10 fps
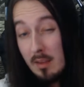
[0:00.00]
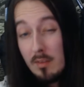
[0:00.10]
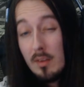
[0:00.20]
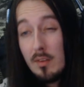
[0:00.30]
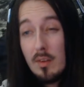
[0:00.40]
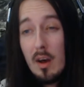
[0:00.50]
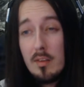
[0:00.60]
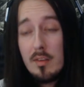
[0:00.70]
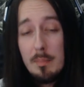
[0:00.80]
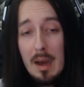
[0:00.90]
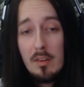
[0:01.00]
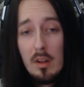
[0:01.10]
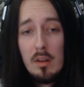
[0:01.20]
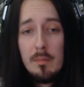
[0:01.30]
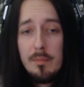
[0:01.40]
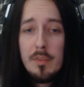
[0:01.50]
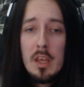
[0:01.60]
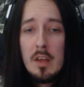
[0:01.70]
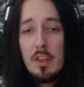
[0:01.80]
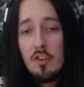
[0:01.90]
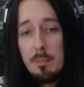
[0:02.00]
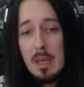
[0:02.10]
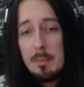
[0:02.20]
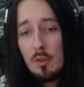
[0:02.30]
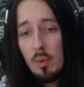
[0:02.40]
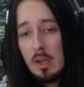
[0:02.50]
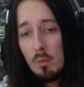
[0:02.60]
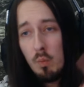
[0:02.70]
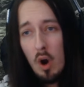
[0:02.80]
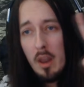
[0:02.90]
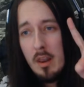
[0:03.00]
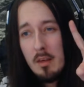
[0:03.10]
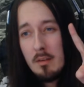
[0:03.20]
on the size of the battle, there should be between 1